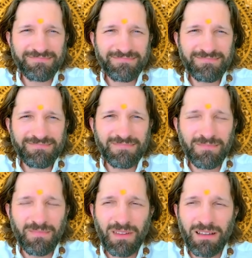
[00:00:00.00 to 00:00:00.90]

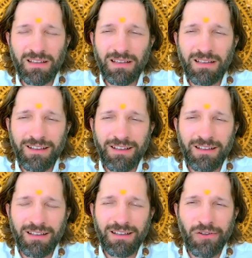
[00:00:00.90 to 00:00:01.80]

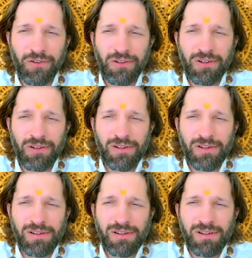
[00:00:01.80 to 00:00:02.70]

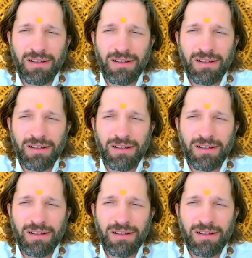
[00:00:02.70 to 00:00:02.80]
(silence)